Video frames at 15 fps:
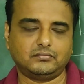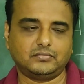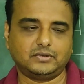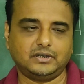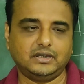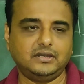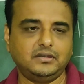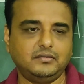
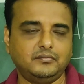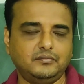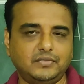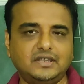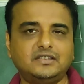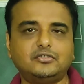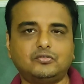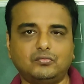he
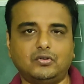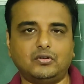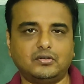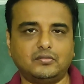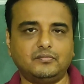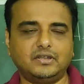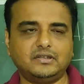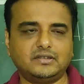minced word,
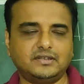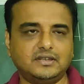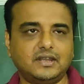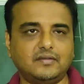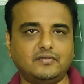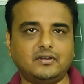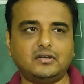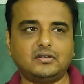means he
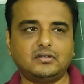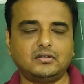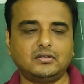never